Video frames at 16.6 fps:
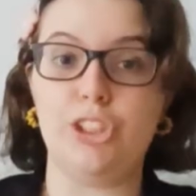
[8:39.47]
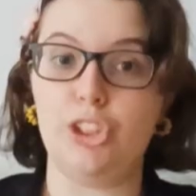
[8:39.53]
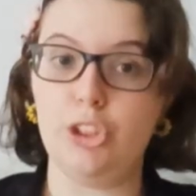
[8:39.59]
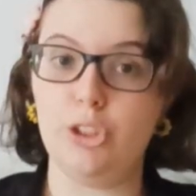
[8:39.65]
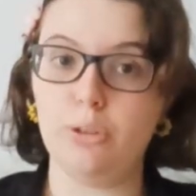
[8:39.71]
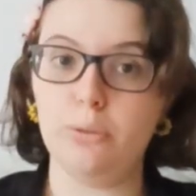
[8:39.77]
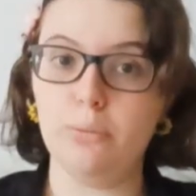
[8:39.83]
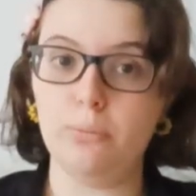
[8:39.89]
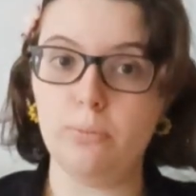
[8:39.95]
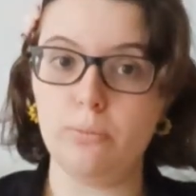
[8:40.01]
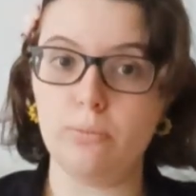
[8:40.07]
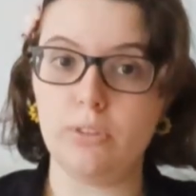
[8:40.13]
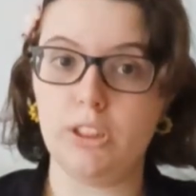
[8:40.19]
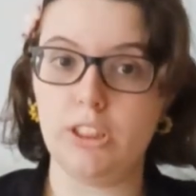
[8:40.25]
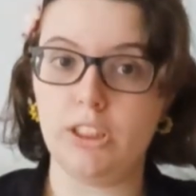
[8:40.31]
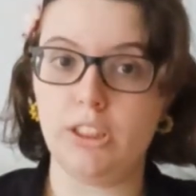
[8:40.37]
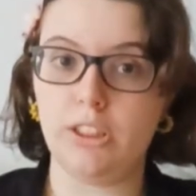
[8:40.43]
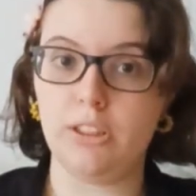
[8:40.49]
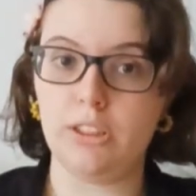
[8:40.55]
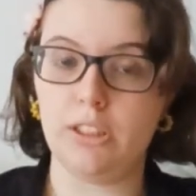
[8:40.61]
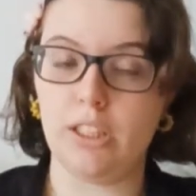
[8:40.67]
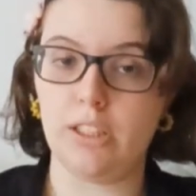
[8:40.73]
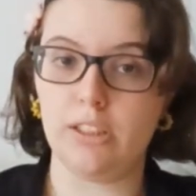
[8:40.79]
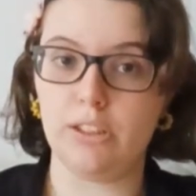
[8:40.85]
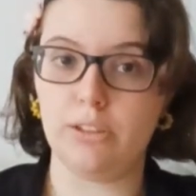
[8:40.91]
assume this
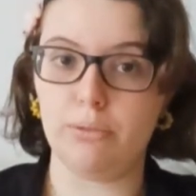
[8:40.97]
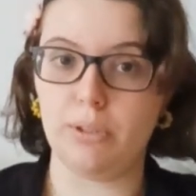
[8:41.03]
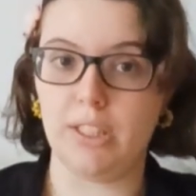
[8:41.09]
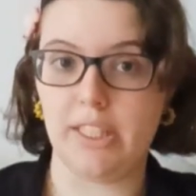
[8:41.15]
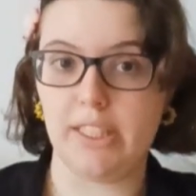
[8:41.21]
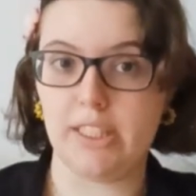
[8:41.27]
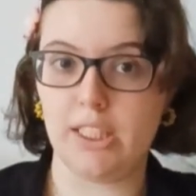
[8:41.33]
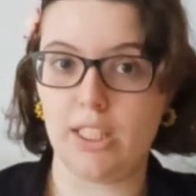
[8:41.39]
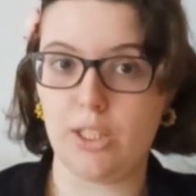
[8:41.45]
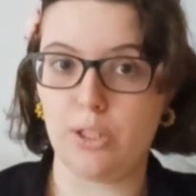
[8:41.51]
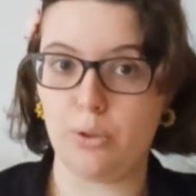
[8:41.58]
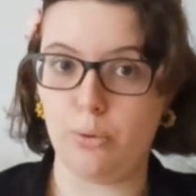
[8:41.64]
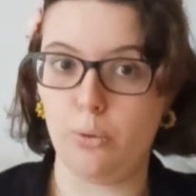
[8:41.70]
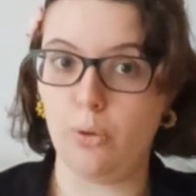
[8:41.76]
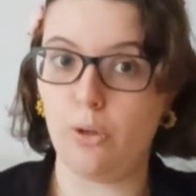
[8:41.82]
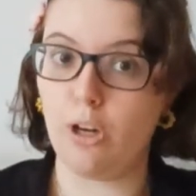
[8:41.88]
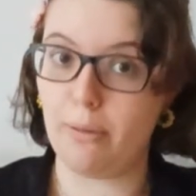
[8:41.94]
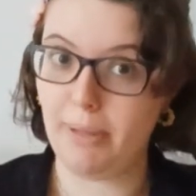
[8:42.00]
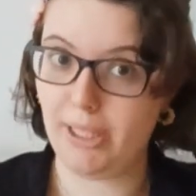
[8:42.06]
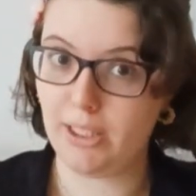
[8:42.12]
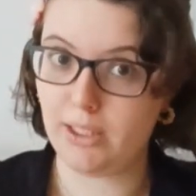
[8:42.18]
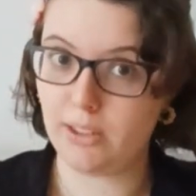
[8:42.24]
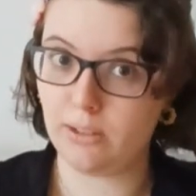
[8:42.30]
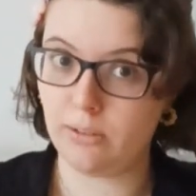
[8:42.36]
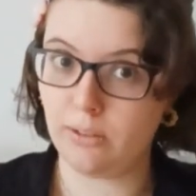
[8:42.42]
is related to
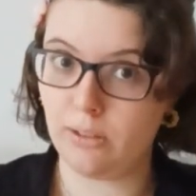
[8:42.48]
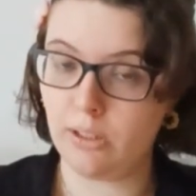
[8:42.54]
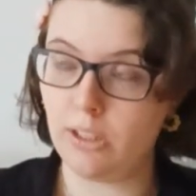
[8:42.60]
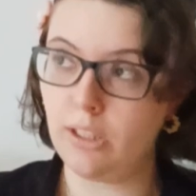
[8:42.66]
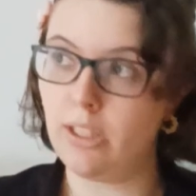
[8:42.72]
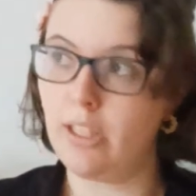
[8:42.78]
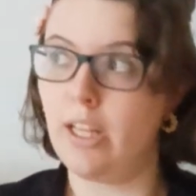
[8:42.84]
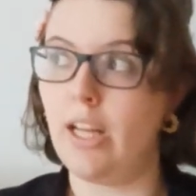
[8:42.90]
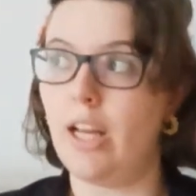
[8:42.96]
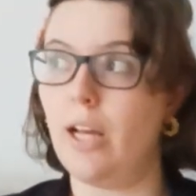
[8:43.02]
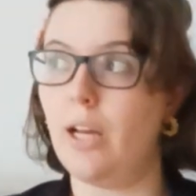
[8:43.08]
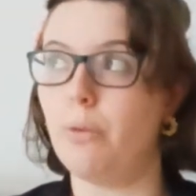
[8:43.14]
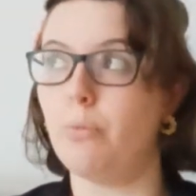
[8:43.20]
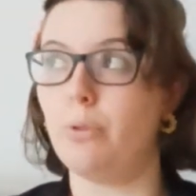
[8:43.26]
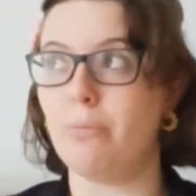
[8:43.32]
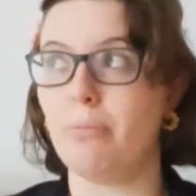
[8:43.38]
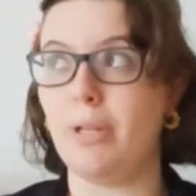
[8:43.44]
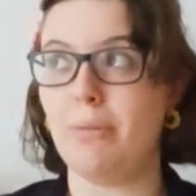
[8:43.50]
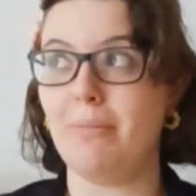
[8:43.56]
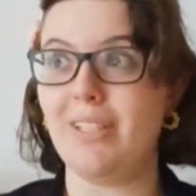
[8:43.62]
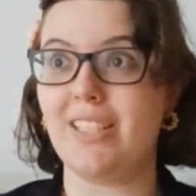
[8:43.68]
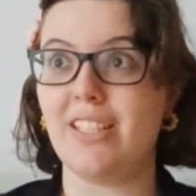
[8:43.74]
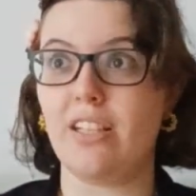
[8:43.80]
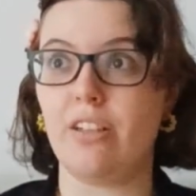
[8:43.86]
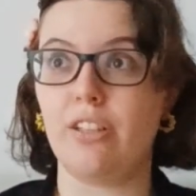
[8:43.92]
comics. What made
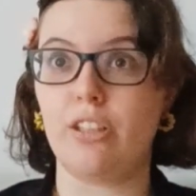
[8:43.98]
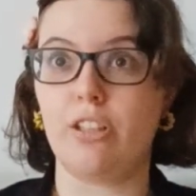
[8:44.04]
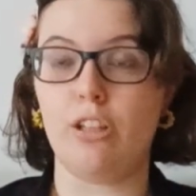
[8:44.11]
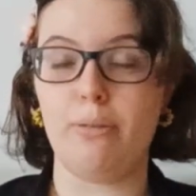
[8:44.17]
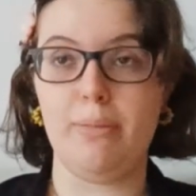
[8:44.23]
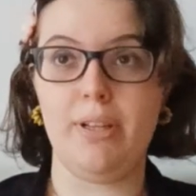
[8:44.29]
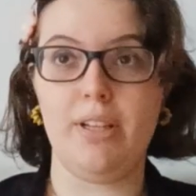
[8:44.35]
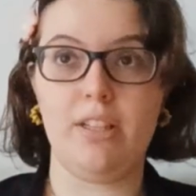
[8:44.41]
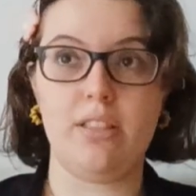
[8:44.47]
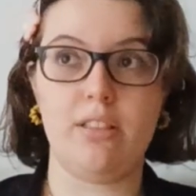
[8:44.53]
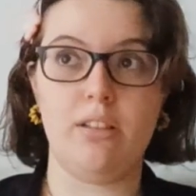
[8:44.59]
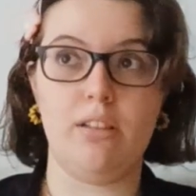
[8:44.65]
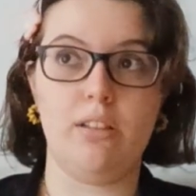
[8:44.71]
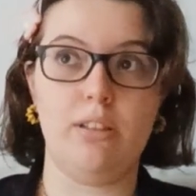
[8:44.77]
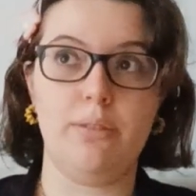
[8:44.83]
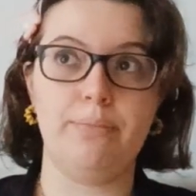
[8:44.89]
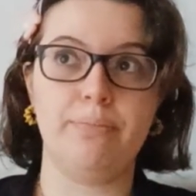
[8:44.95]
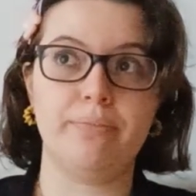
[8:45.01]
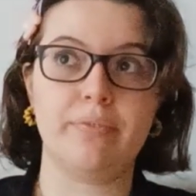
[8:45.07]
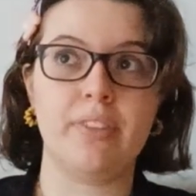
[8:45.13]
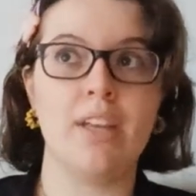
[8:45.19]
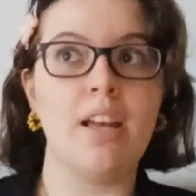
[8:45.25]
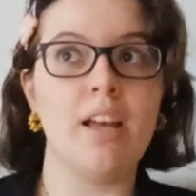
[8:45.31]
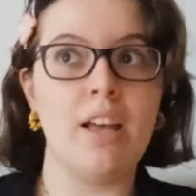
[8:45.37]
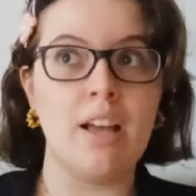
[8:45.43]
me start comics?
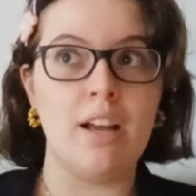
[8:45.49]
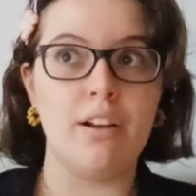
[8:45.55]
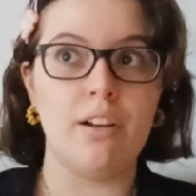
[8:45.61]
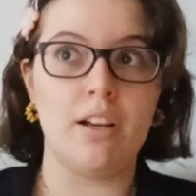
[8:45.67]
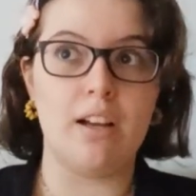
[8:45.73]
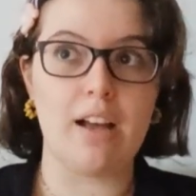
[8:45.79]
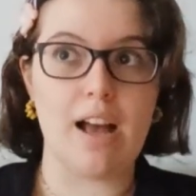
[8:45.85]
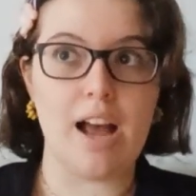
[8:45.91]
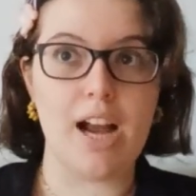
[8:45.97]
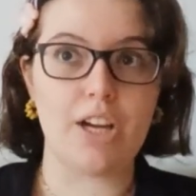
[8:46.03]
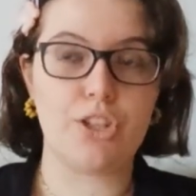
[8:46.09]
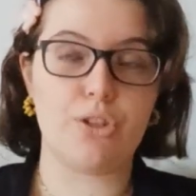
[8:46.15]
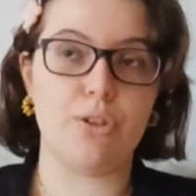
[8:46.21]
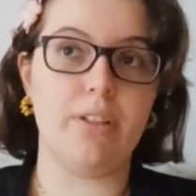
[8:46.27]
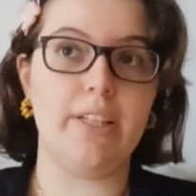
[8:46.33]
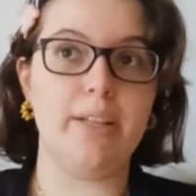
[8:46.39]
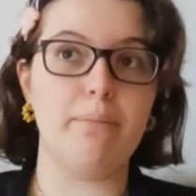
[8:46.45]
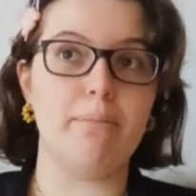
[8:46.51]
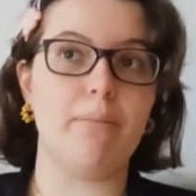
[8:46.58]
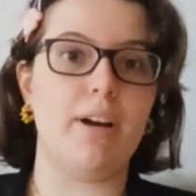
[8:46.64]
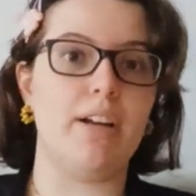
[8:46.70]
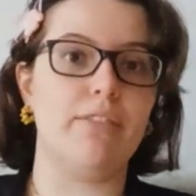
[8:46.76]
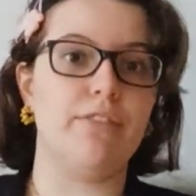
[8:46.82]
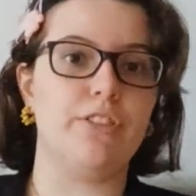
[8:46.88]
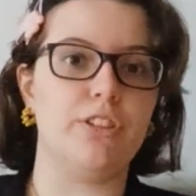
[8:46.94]
Actually,
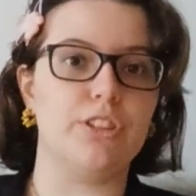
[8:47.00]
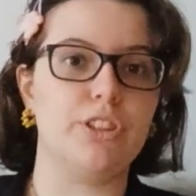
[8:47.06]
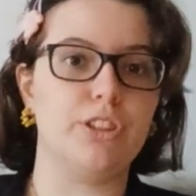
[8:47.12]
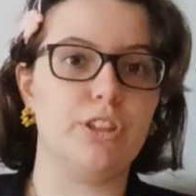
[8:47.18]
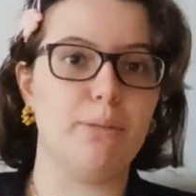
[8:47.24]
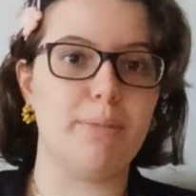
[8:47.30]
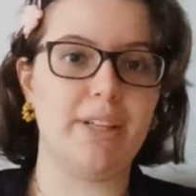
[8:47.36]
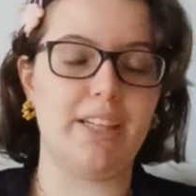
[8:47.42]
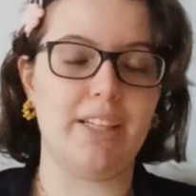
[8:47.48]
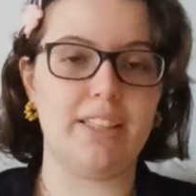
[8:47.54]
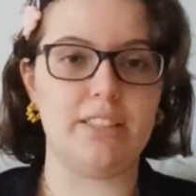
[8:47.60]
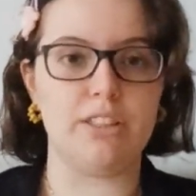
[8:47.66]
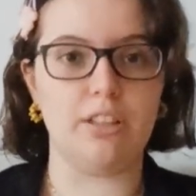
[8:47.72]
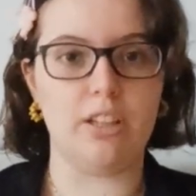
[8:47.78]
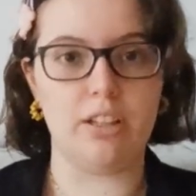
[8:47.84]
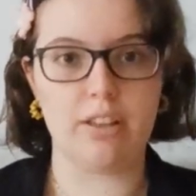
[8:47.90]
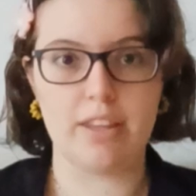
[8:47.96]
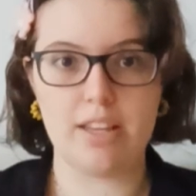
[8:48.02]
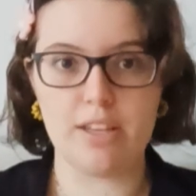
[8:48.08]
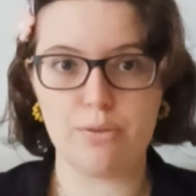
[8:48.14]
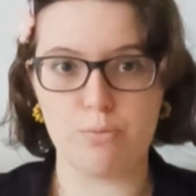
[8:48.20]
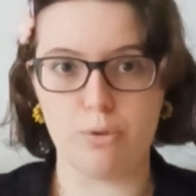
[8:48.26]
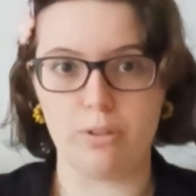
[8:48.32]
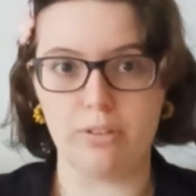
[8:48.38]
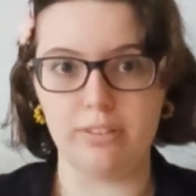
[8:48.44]
my first comic is not
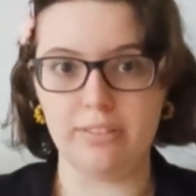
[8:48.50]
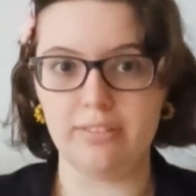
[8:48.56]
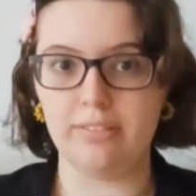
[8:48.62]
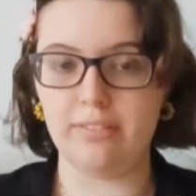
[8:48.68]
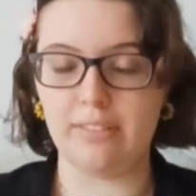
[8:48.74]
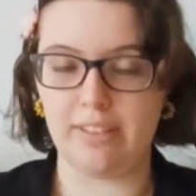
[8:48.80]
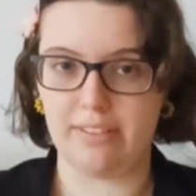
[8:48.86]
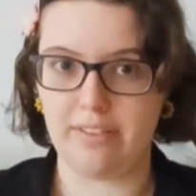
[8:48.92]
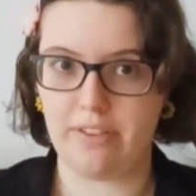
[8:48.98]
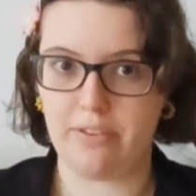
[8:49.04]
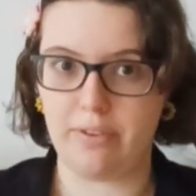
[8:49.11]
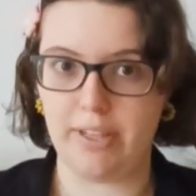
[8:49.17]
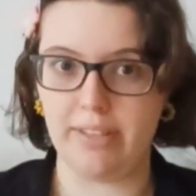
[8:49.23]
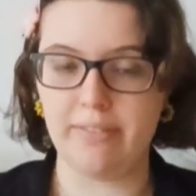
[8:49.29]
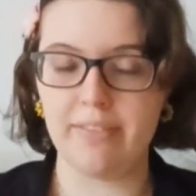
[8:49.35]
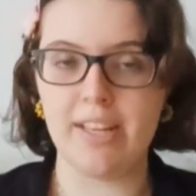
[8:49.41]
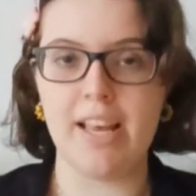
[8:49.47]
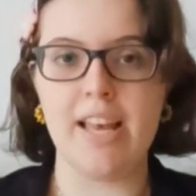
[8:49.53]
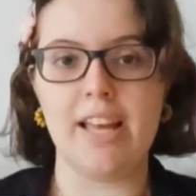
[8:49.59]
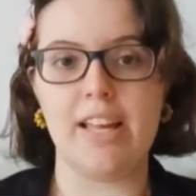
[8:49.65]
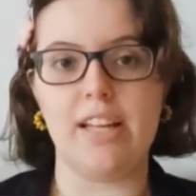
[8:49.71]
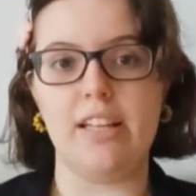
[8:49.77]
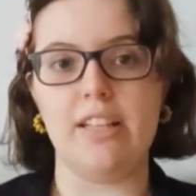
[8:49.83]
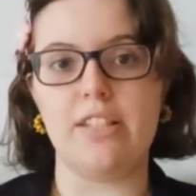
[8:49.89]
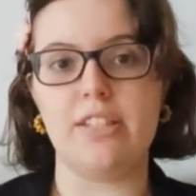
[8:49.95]
this one, three.
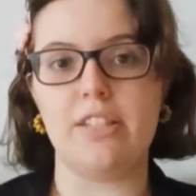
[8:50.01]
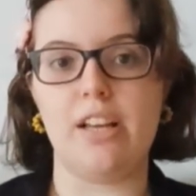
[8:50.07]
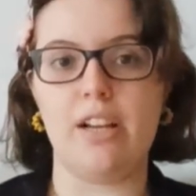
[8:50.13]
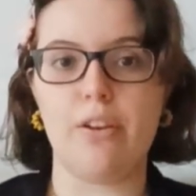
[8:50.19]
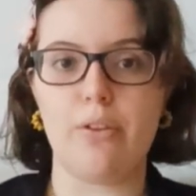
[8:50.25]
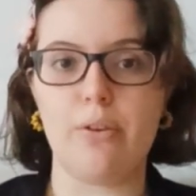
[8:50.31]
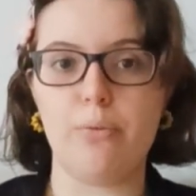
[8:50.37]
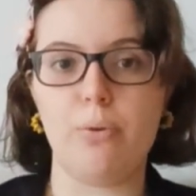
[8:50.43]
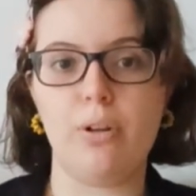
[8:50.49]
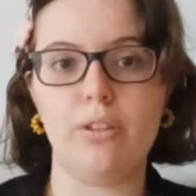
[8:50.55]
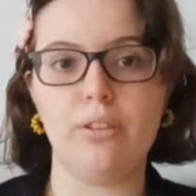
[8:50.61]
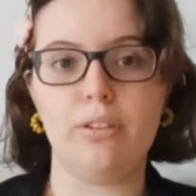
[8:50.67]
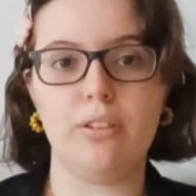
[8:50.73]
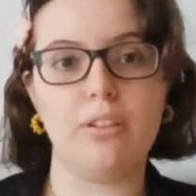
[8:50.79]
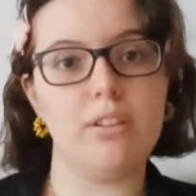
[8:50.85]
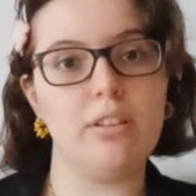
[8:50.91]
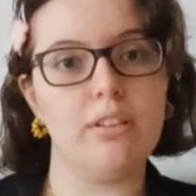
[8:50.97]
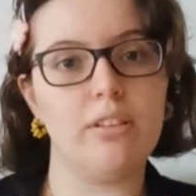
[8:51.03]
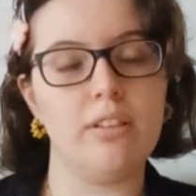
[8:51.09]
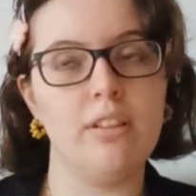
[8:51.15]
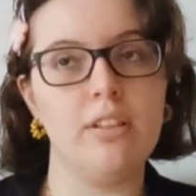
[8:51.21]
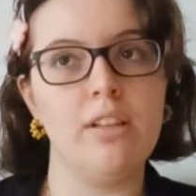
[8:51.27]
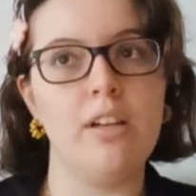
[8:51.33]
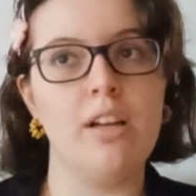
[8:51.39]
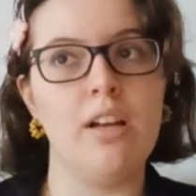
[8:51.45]
It's another one called